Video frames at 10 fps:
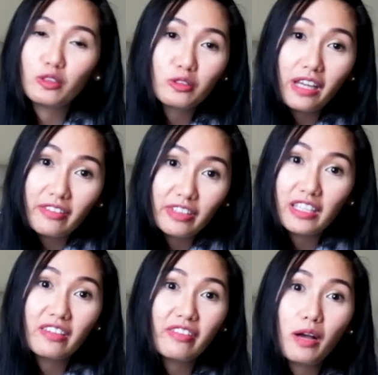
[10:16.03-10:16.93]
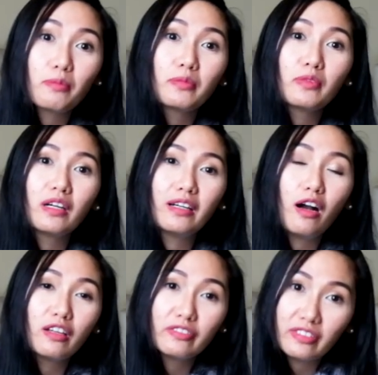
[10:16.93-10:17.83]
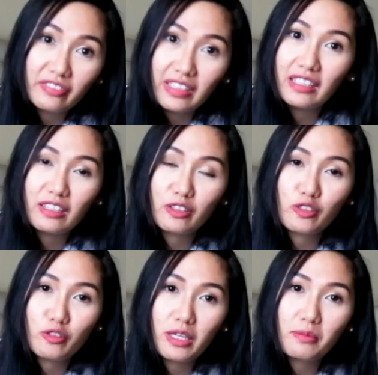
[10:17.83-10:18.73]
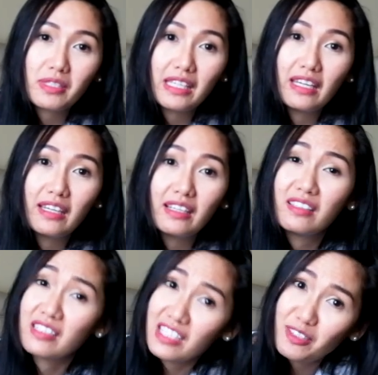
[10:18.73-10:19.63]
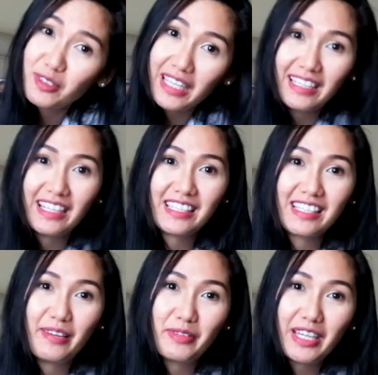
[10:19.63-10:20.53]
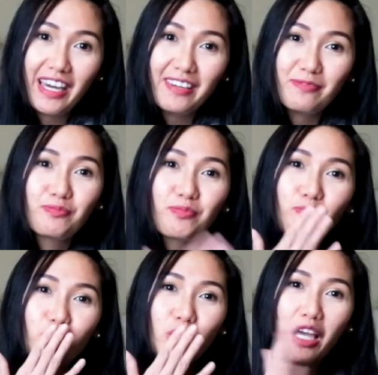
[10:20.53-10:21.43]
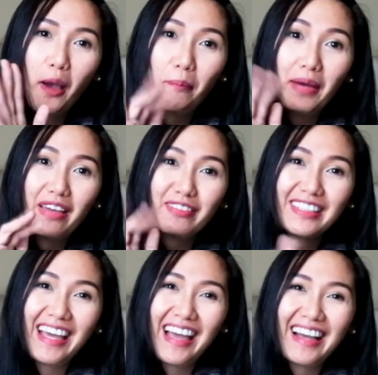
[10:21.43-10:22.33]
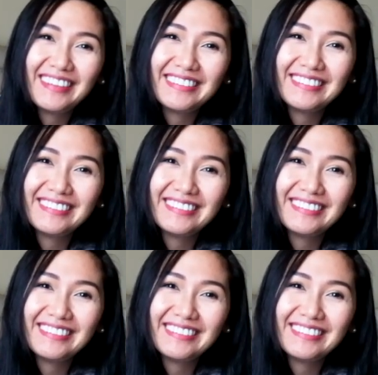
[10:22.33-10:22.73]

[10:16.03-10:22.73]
Don't ever give up on fulfilling your dreams. And I'll see you again next time, okay? Bye for now.